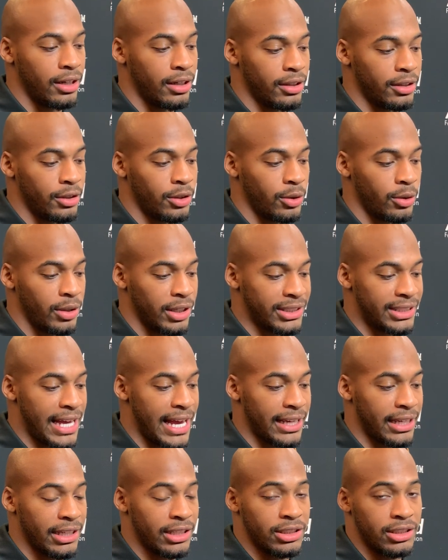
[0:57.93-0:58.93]
you know,
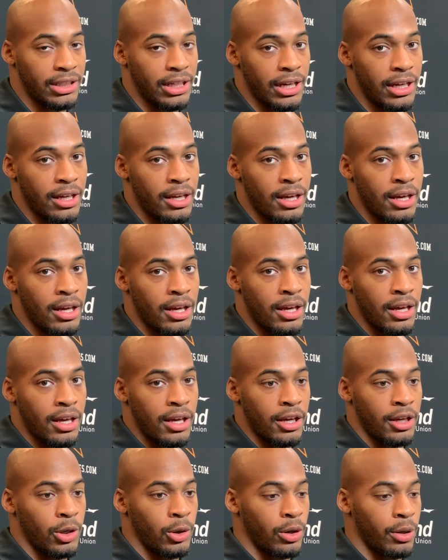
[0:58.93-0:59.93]
attack each day,
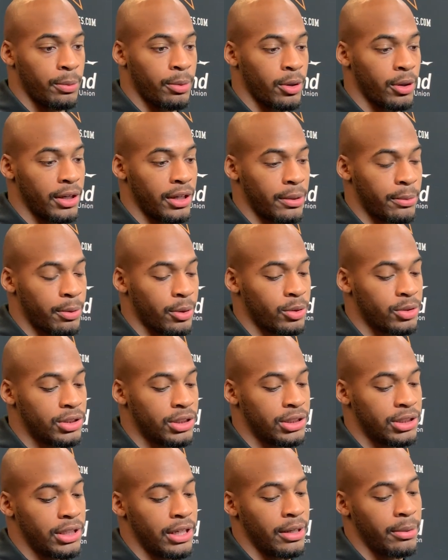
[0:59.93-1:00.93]
you know, and approach
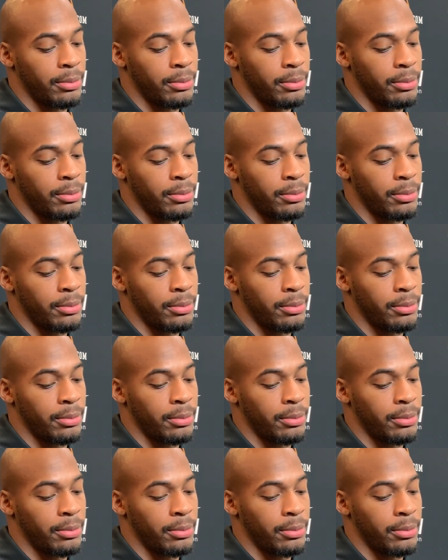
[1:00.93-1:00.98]
each day.